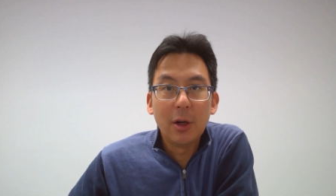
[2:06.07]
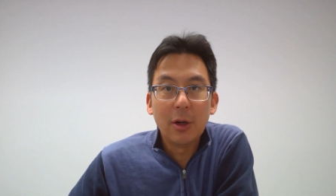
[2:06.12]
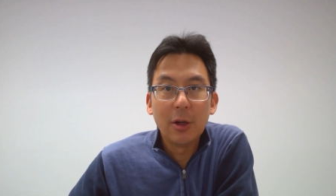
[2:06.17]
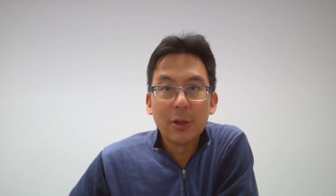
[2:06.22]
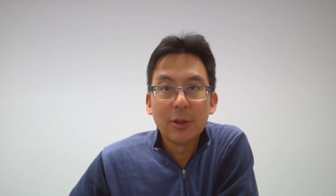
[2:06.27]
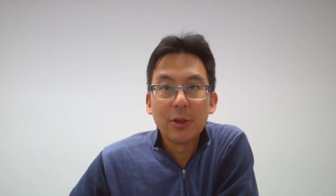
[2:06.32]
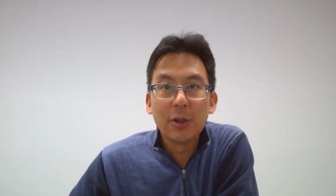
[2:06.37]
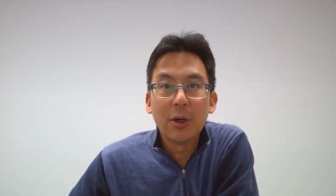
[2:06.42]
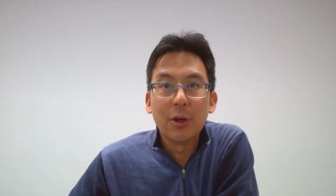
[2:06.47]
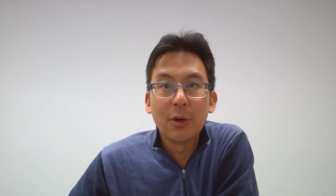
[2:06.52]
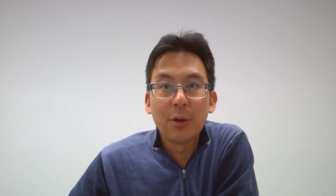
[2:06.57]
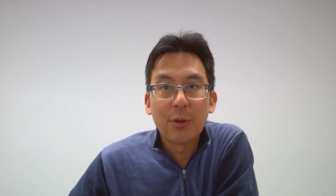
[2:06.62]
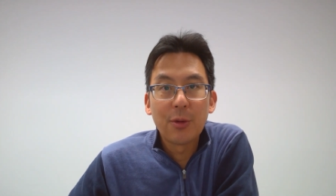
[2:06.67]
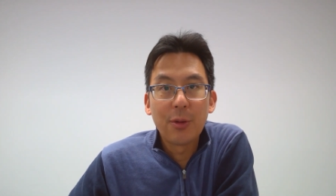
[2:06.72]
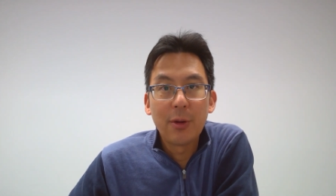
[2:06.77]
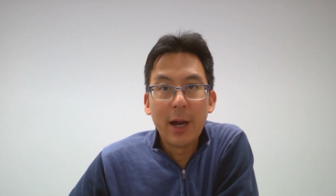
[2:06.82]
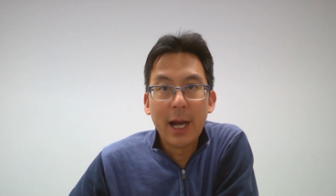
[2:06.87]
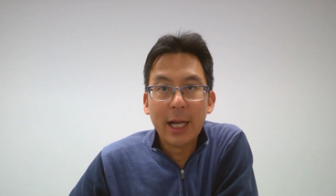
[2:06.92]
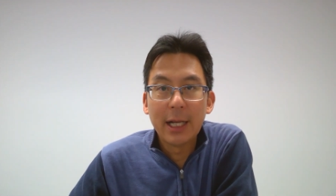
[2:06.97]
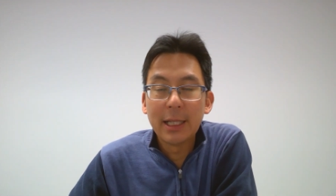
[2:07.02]
also
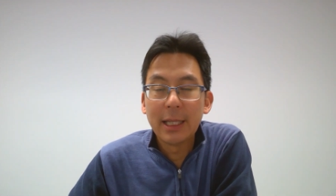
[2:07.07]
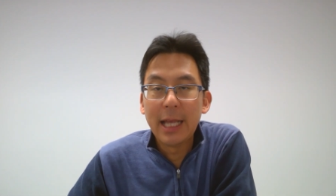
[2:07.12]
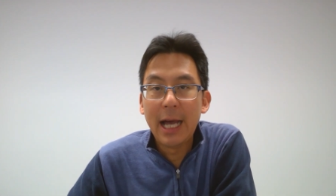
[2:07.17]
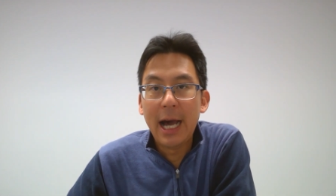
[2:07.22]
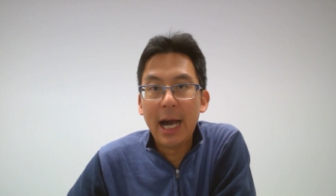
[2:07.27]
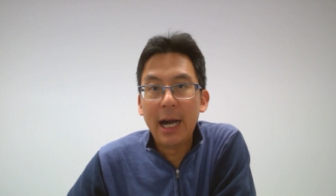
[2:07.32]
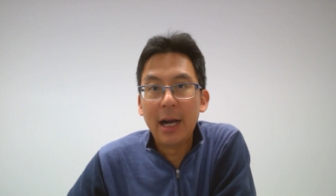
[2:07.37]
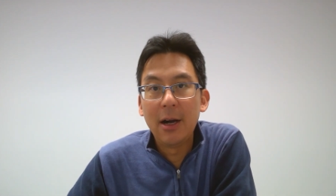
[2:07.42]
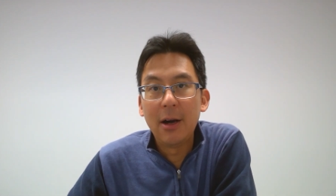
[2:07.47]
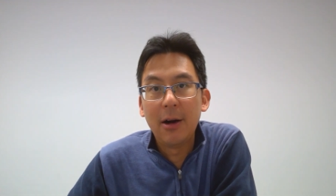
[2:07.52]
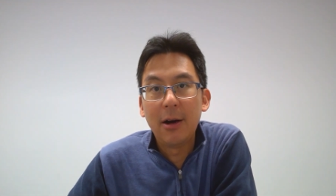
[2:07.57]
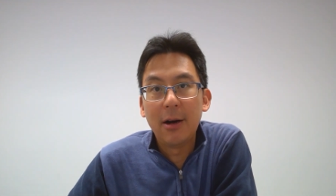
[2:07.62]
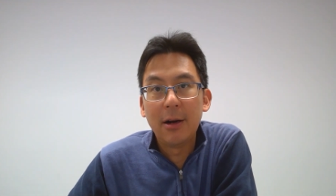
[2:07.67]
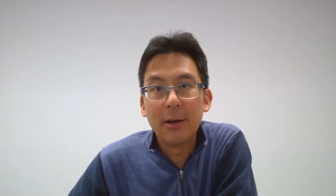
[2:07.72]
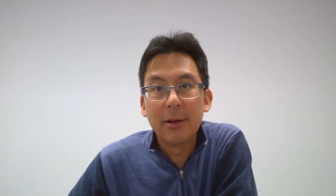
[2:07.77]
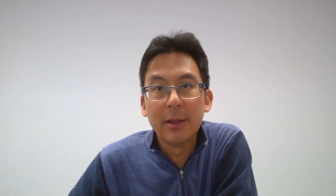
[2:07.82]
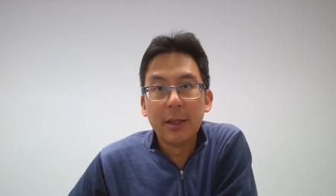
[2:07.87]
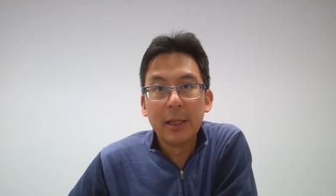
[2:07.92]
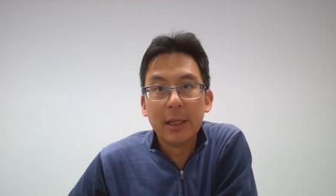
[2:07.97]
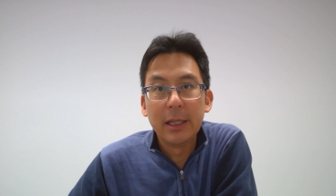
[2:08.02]
crack down
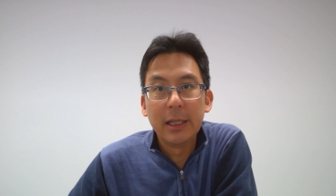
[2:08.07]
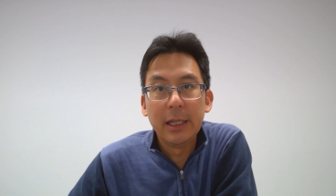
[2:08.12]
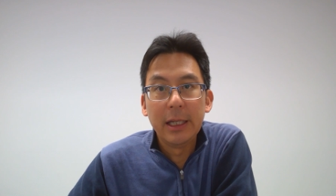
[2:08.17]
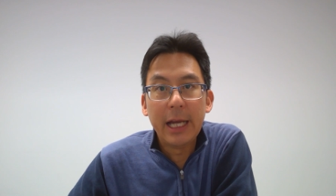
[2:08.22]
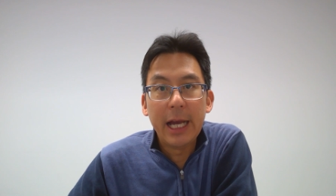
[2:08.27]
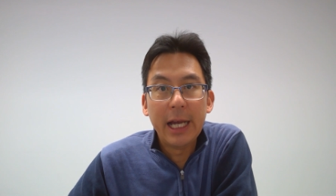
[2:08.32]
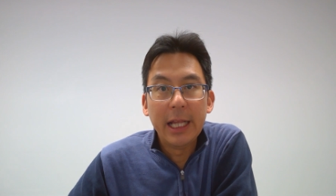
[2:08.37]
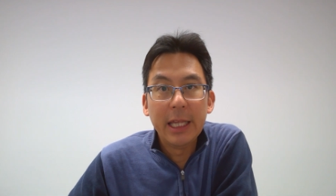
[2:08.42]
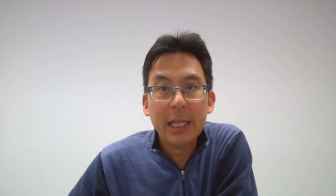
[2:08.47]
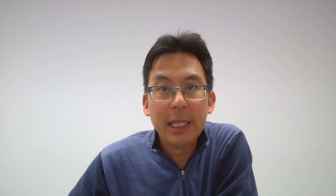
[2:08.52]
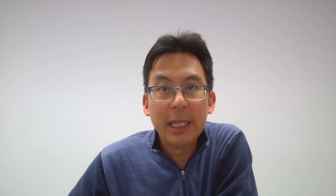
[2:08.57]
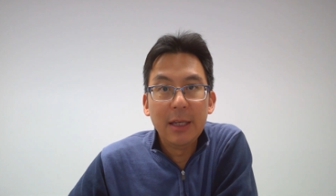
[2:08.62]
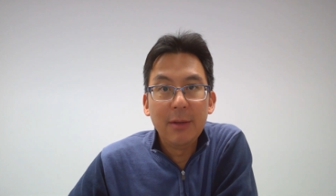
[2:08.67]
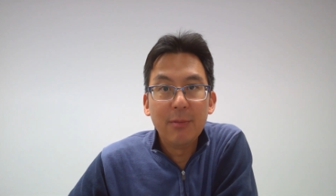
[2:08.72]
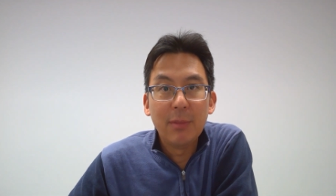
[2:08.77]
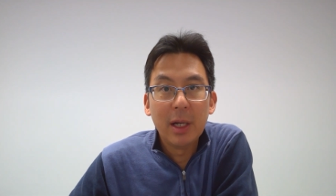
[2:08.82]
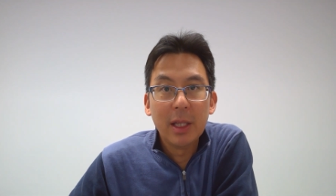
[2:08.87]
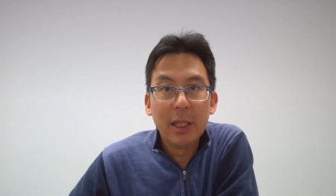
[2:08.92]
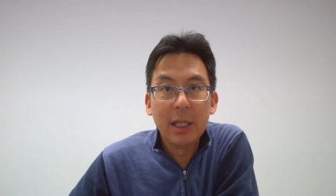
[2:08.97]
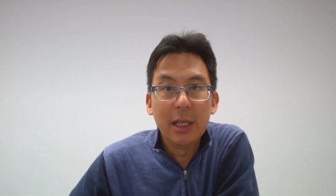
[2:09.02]
on the
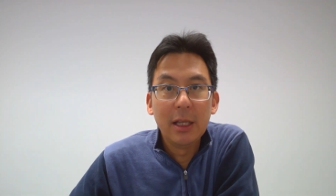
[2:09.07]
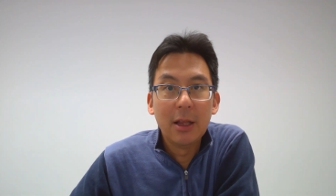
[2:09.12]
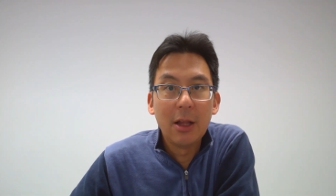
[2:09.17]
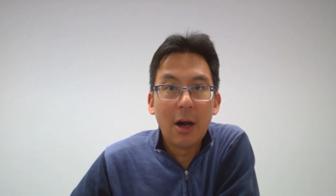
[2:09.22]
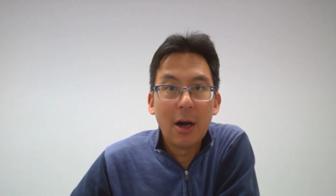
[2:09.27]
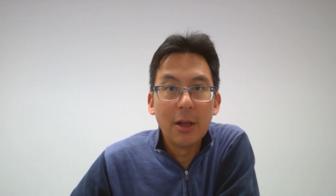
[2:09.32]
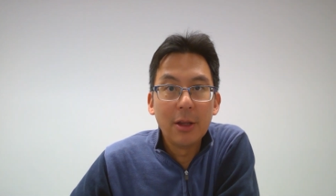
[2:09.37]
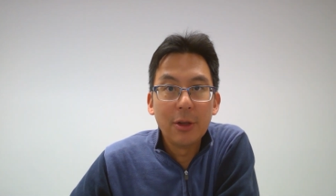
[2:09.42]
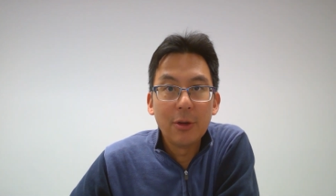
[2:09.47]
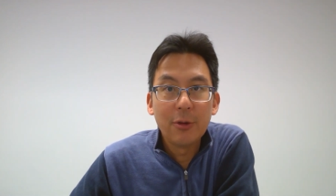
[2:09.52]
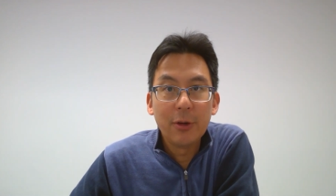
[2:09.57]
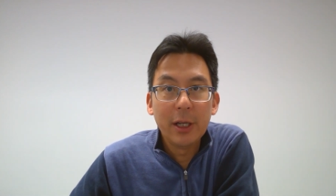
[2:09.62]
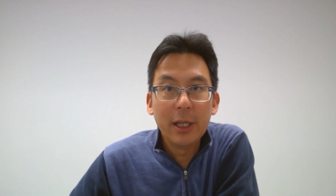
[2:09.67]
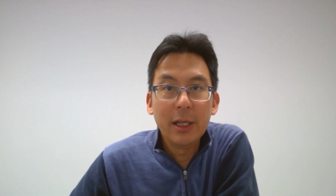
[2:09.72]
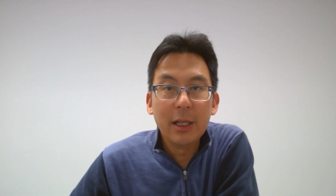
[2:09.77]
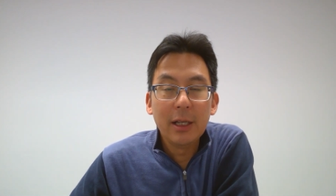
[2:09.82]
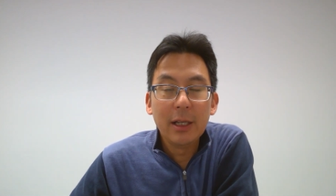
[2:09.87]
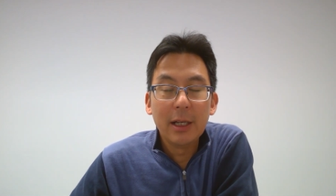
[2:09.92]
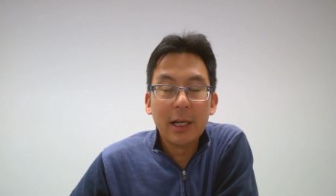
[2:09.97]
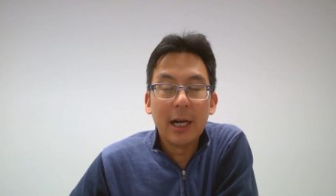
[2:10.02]
anti-money
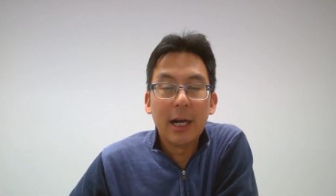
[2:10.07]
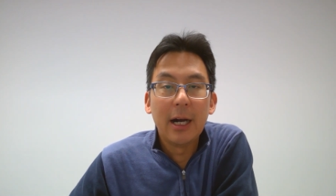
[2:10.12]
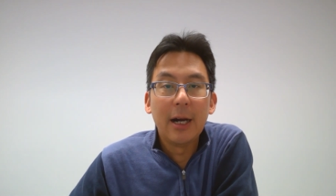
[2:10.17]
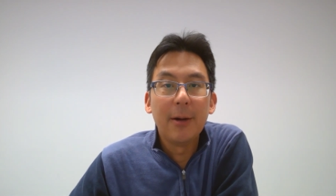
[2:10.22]
laundering,